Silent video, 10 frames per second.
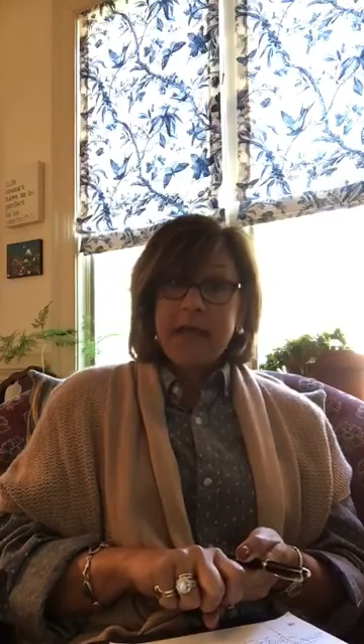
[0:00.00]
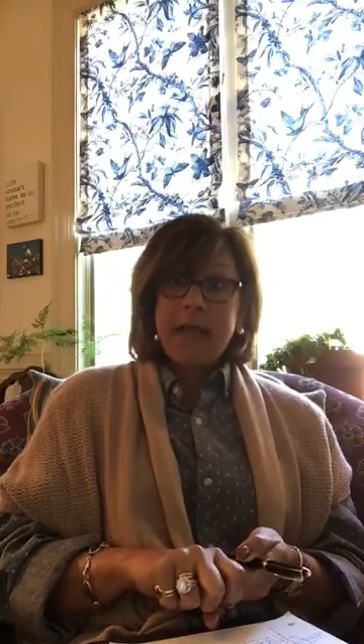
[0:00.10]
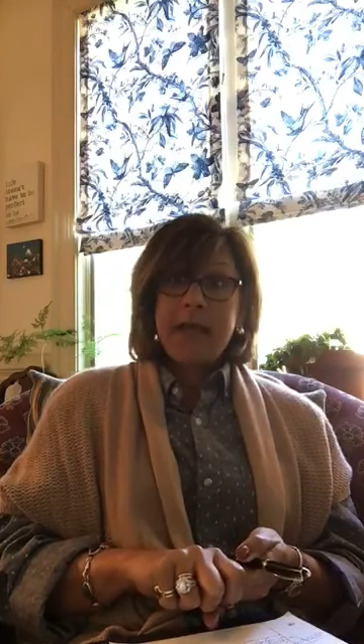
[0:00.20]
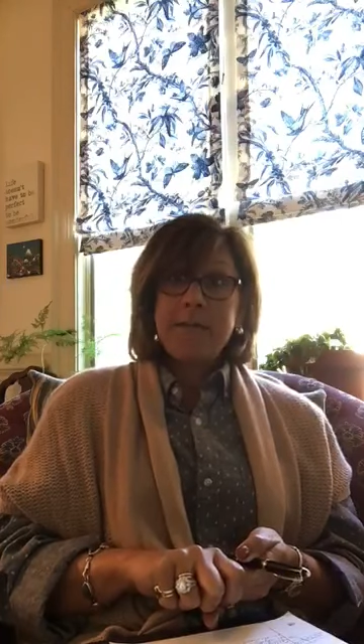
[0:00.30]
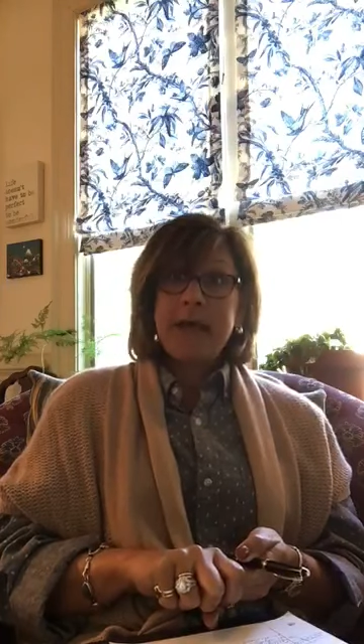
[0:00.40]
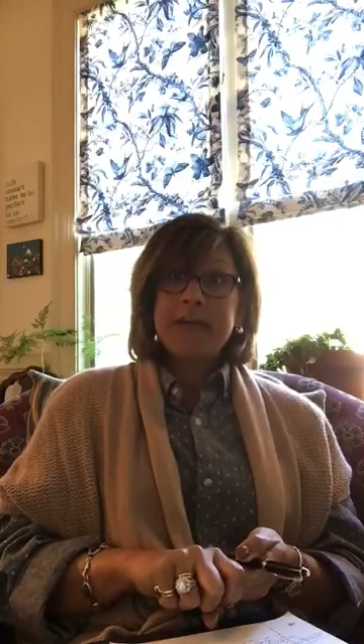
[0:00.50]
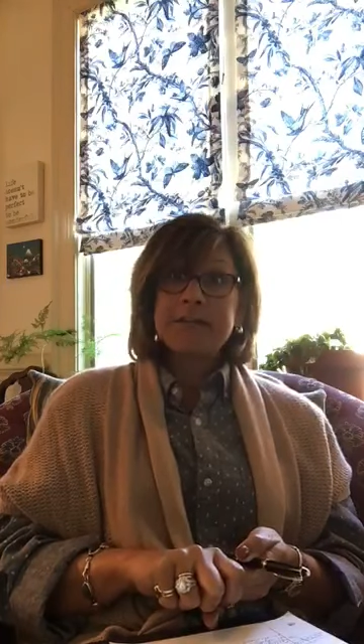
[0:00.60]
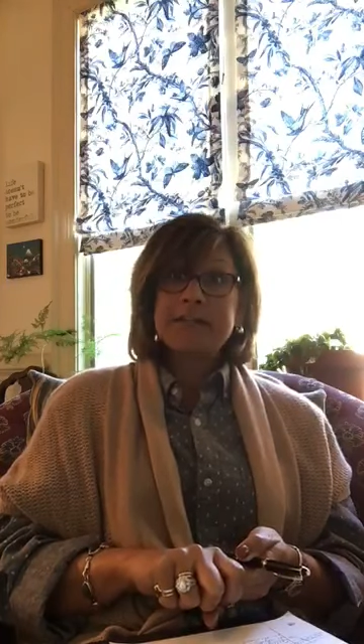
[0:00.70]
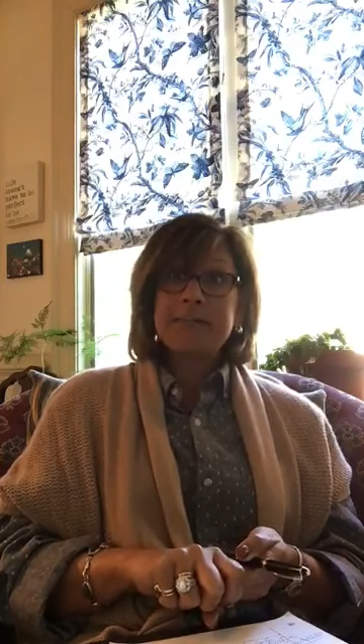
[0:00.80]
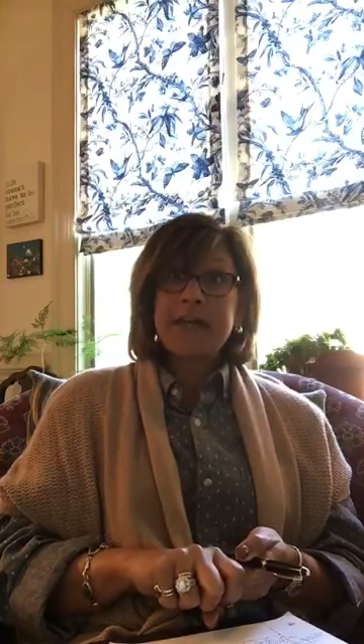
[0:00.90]
Am I
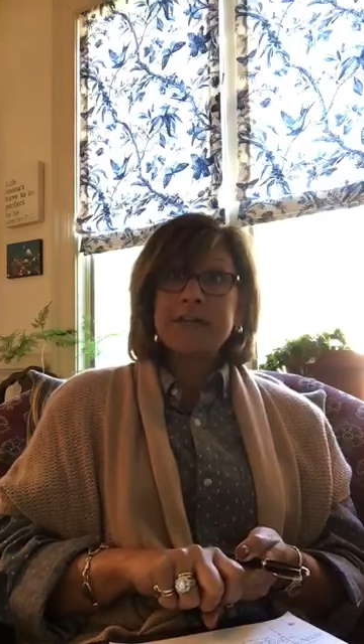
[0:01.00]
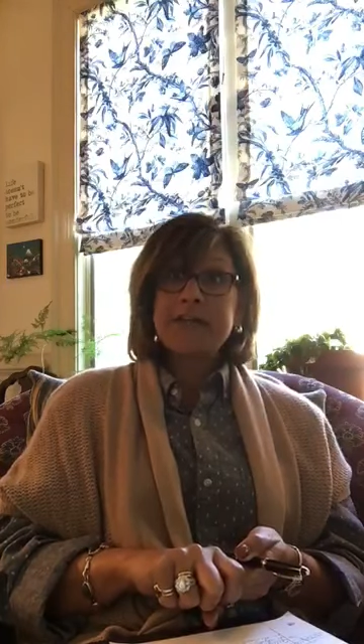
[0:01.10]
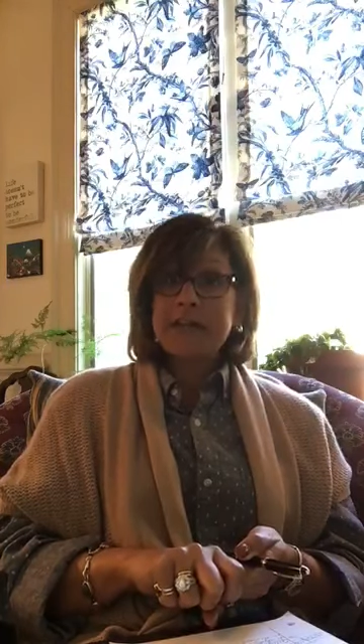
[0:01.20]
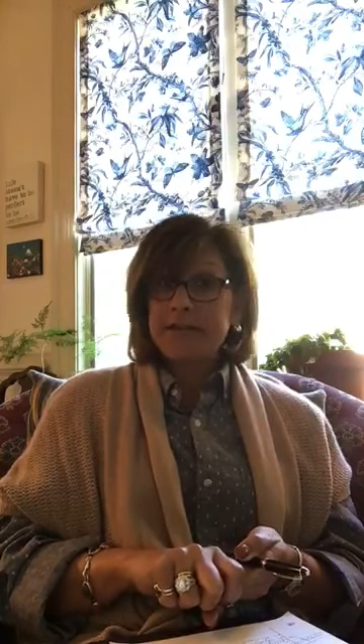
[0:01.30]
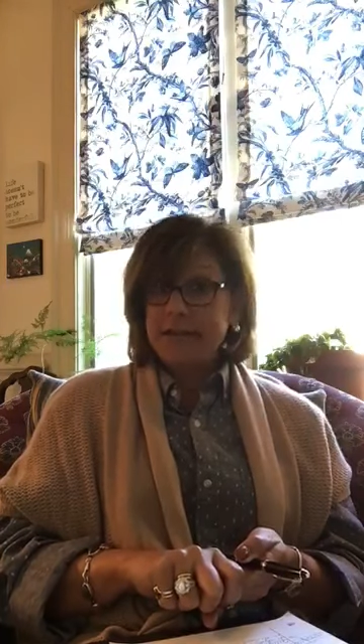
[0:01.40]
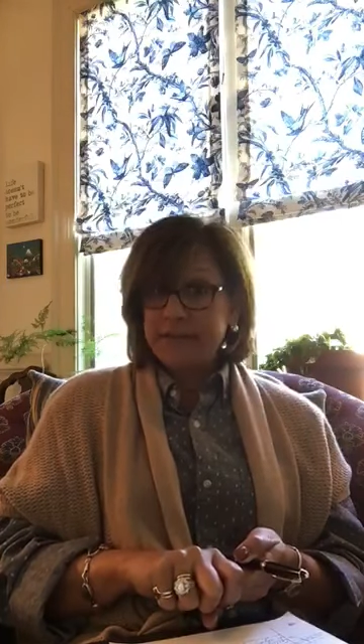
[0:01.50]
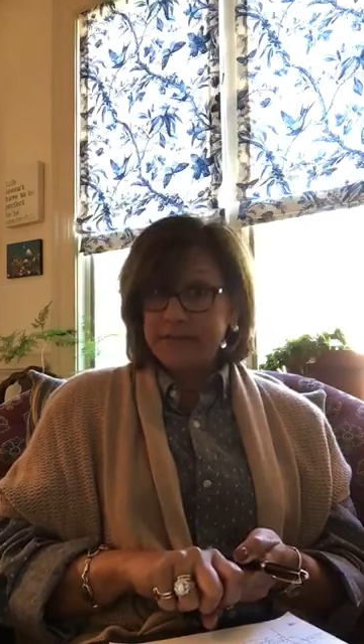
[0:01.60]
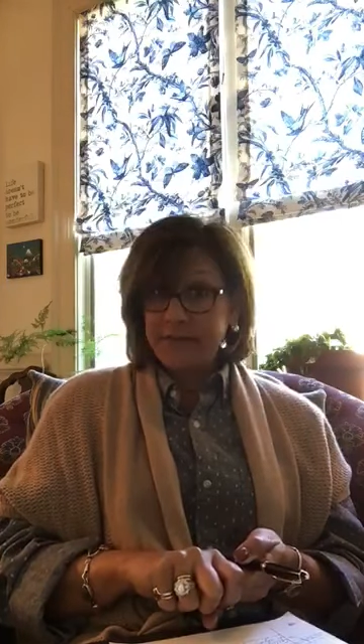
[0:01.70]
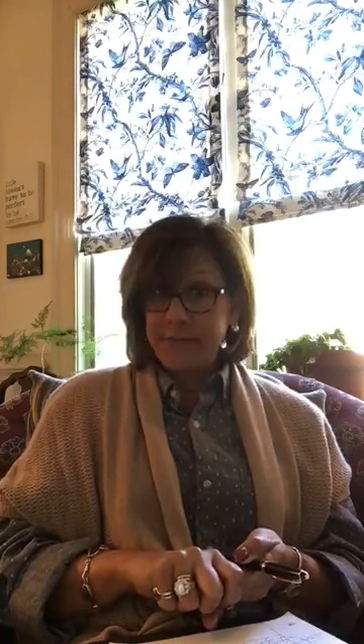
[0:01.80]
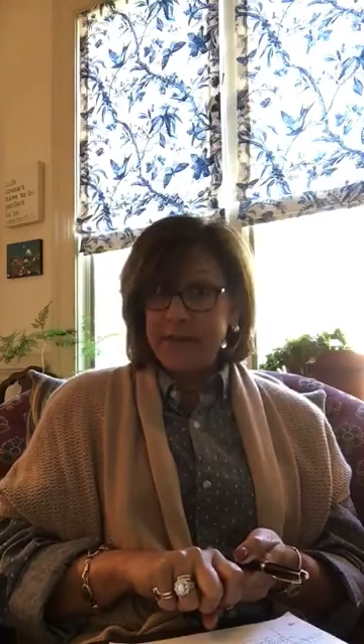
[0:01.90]
expecting things
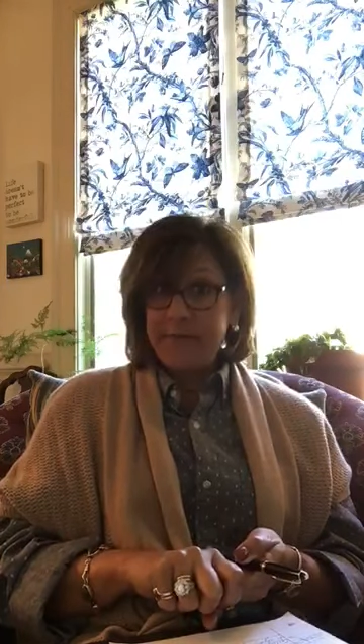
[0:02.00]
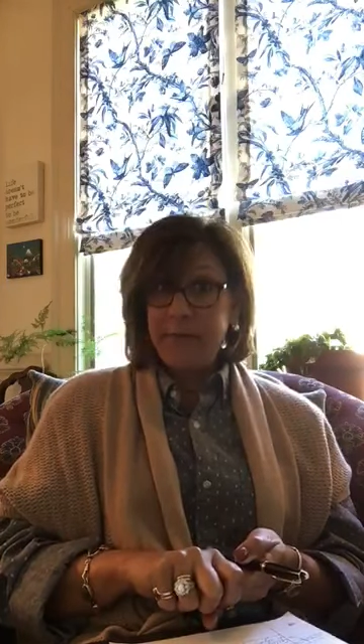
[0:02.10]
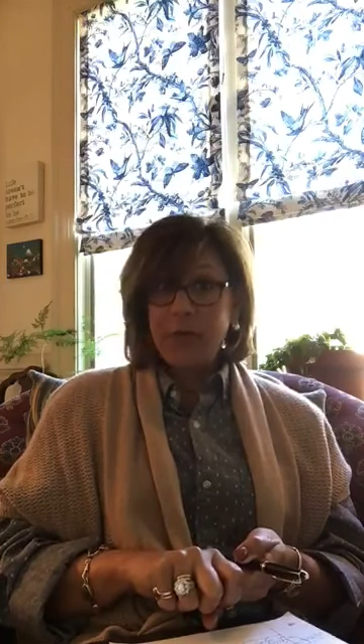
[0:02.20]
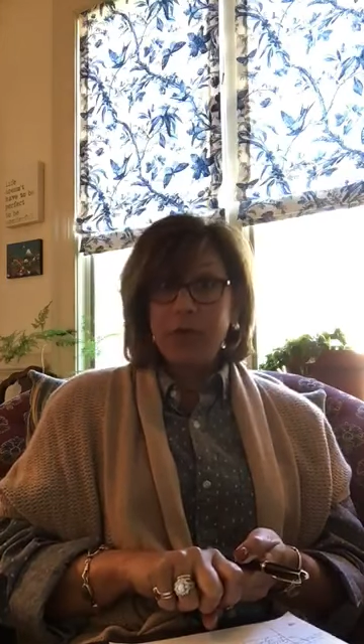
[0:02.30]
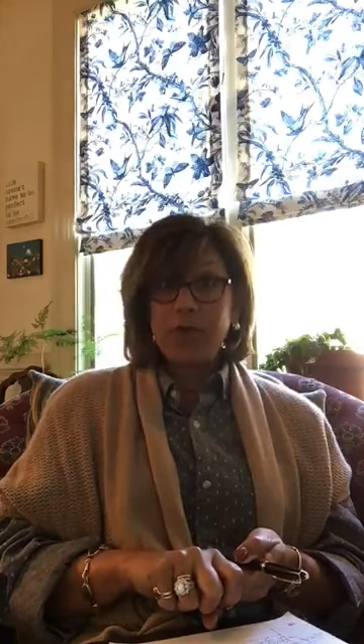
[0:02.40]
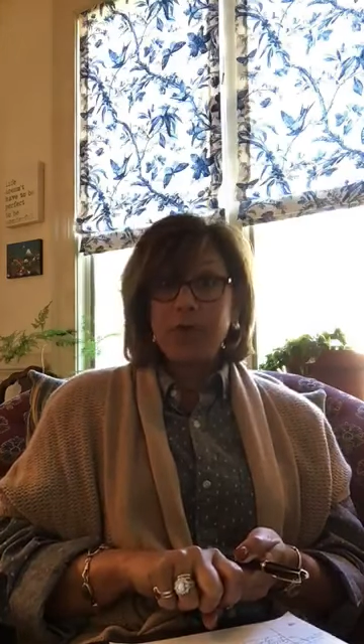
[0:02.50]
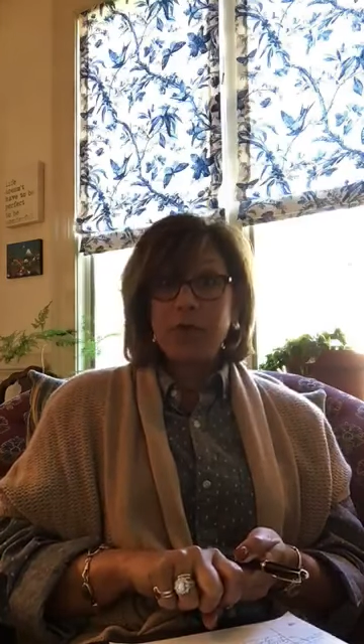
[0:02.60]
of people,